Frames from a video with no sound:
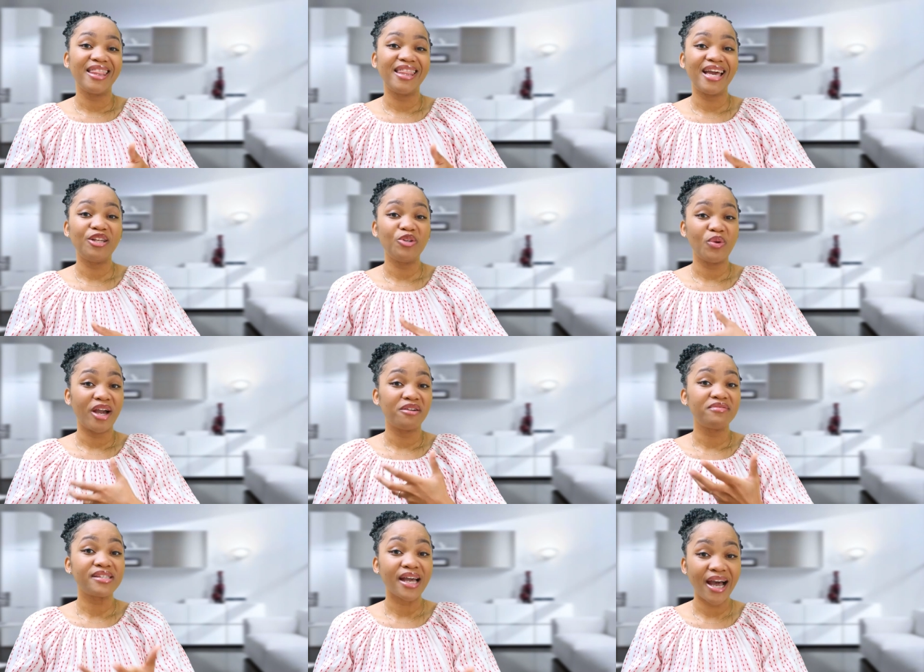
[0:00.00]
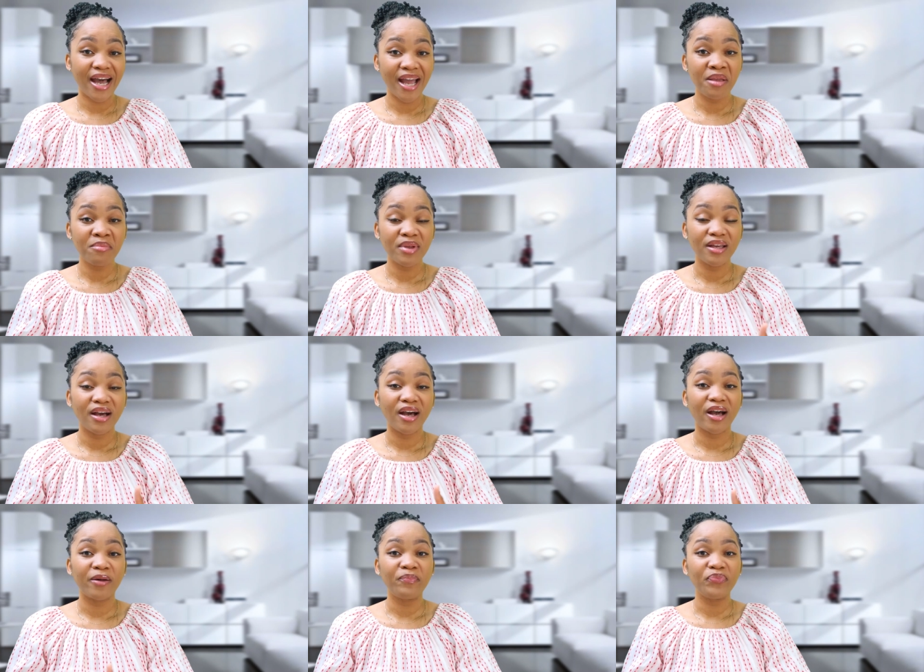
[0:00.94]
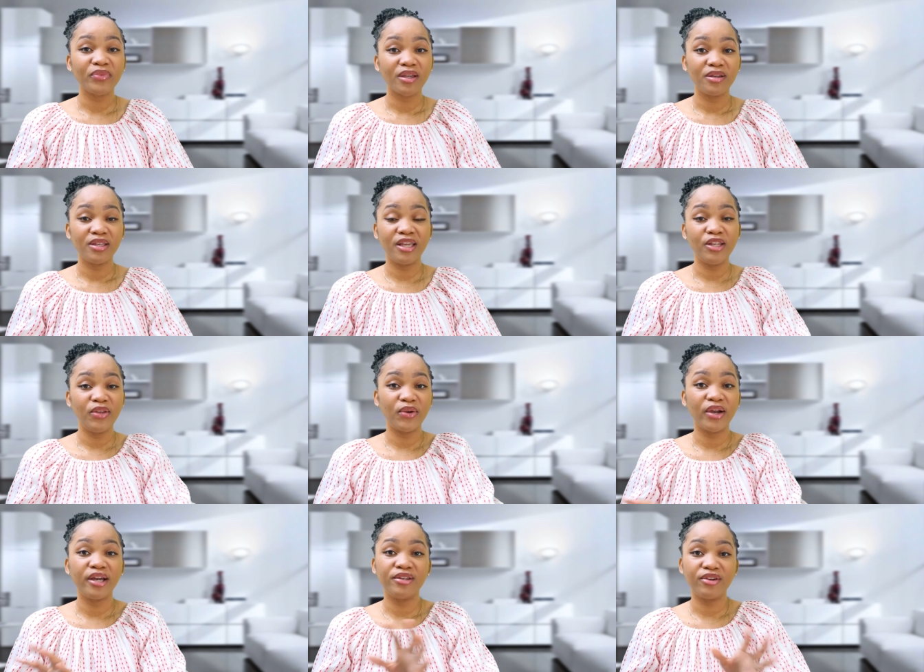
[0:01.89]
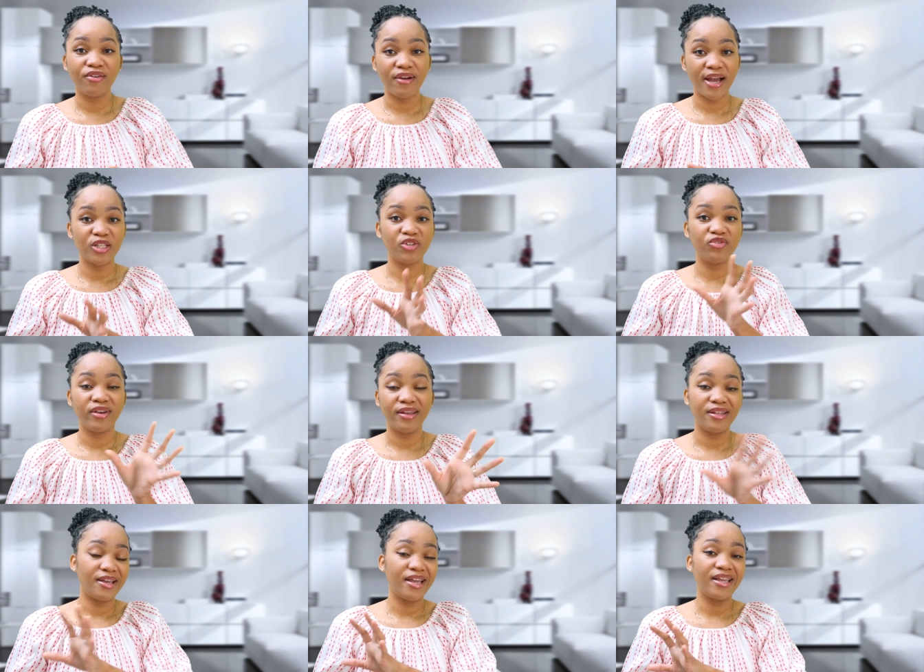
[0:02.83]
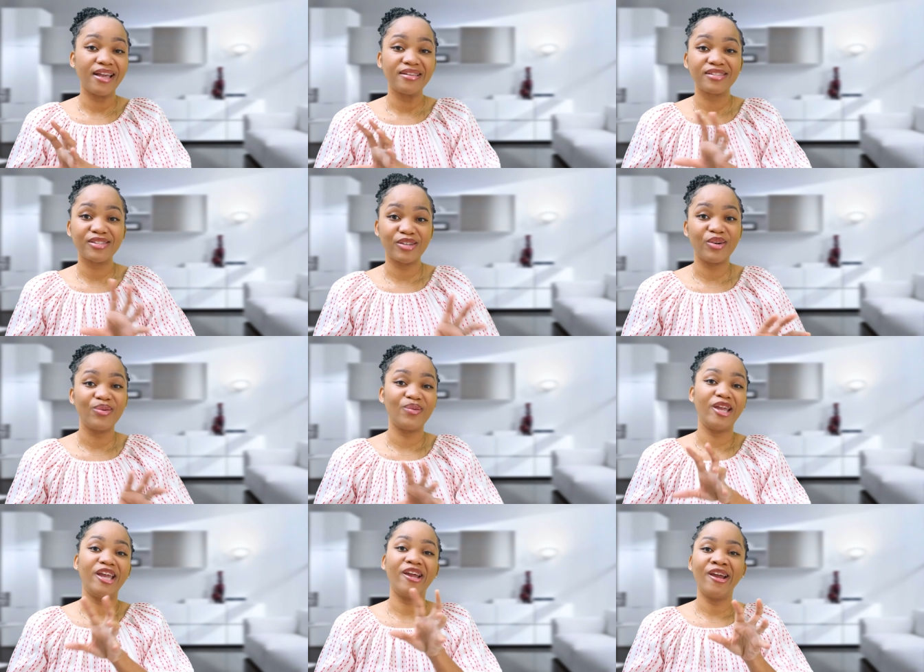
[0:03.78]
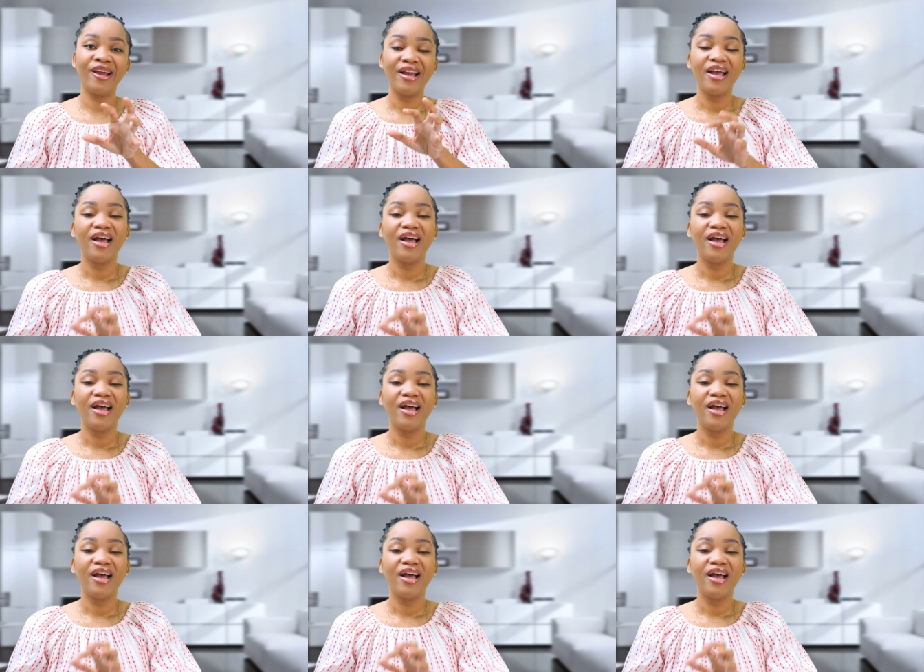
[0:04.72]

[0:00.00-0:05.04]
then you have time um, in your undergraduate, I guess, career,